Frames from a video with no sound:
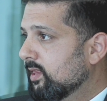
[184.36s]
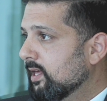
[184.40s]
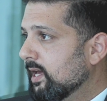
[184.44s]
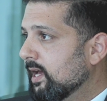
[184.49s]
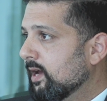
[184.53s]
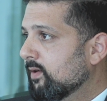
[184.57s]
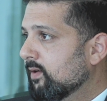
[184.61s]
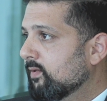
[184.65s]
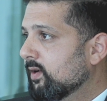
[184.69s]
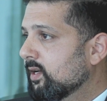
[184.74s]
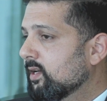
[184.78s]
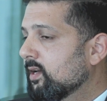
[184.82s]

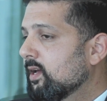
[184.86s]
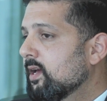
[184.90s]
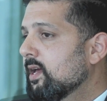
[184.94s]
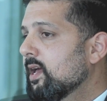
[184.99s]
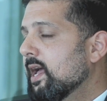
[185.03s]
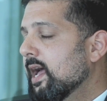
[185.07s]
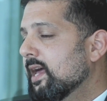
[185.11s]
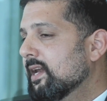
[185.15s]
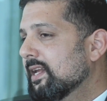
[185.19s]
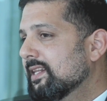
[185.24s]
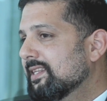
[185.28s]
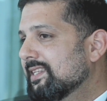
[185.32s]
there
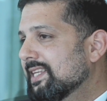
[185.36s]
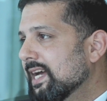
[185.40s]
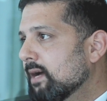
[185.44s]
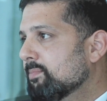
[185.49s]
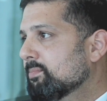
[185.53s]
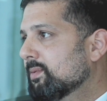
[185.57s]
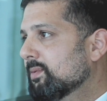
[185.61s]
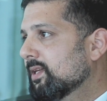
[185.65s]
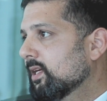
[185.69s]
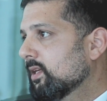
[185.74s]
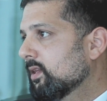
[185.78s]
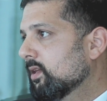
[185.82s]
and
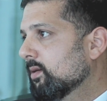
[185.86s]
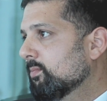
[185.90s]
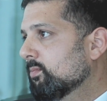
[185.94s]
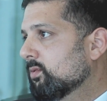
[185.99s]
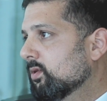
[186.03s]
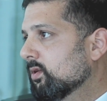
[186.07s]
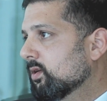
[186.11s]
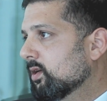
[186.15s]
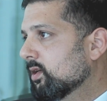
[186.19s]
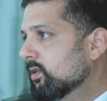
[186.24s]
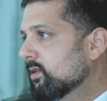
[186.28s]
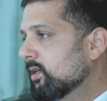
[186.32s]
adapting them
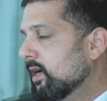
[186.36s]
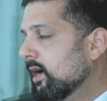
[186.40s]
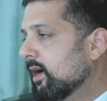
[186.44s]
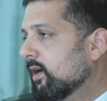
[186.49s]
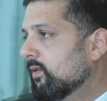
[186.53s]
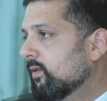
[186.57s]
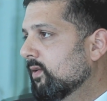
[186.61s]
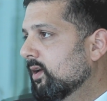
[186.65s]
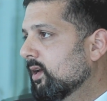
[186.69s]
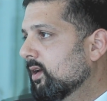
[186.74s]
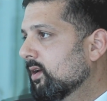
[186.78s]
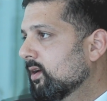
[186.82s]
to
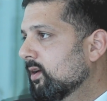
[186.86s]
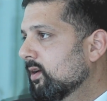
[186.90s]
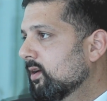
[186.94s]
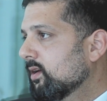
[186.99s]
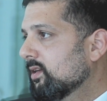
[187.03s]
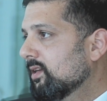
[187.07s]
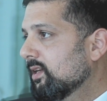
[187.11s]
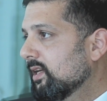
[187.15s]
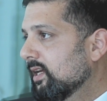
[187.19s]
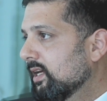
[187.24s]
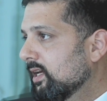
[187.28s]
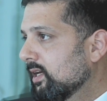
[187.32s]
Qatari
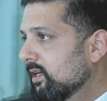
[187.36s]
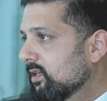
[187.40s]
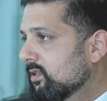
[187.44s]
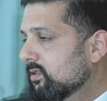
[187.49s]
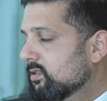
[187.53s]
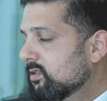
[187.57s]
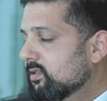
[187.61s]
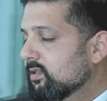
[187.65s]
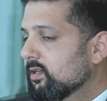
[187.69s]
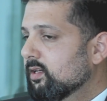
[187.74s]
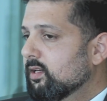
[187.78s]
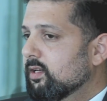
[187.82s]

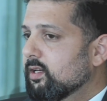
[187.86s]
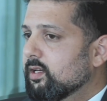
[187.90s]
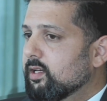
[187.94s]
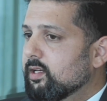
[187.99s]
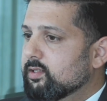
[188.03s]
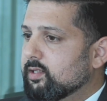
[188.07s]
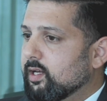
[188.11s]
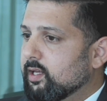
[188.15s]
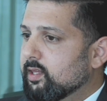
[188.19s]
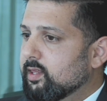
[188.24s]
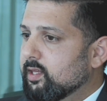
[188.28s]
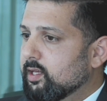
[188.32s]
needs
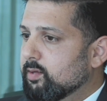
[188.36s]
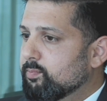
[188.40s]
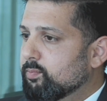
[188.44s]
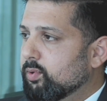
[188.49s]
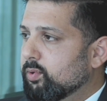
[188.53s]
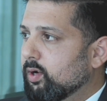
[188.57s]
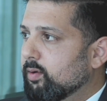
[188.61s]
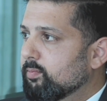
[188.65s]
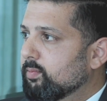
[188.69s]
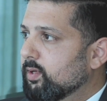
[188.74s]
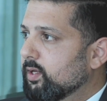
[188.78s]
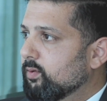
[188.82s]
is, I think,
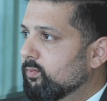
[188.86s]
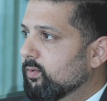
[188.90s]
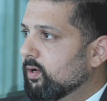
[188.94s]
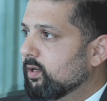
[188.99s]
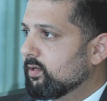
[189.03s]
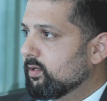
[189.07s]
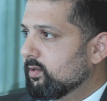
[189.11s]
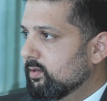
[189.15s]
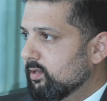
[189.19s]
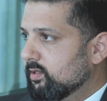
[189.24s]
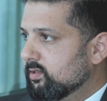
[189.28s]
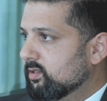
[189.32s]
probably what
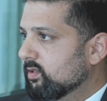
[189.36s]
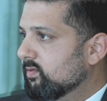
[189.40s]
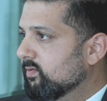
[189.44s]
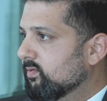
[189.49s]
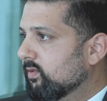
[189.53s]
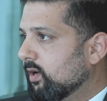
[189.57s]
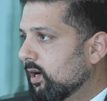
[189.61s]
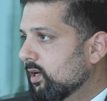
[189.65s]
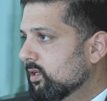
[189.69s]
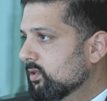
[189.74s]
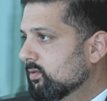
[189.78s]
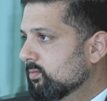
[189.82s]
is
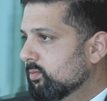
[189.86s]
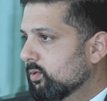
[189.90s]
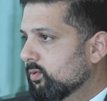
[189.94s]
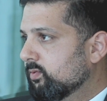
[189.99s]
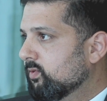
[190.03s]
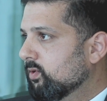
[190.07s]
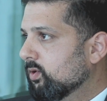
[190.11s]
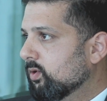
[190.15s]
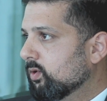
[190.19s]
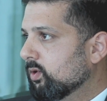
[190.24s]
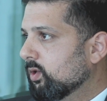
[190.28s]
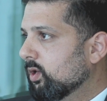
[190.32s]
advisable
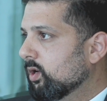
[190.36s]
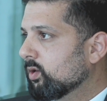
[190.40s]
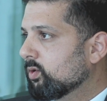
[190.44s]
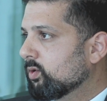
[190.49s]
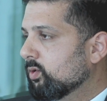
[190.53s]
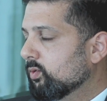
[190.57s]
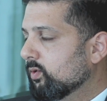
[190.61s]
for local